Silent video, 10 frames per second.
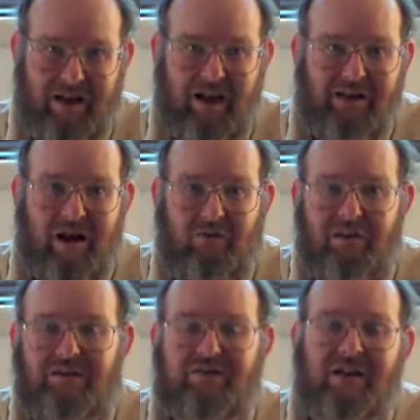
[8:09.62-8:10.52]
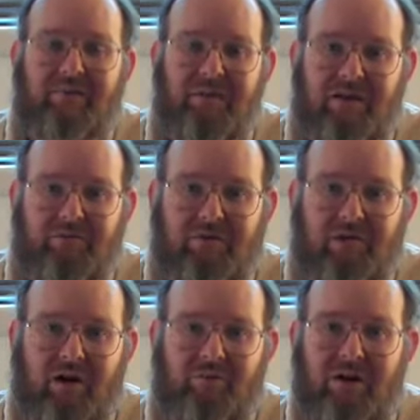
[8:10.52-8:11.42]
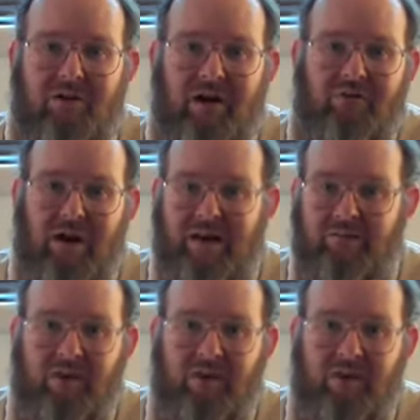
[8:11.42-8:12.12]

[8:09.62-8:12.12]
Now, these zeta beams appear at random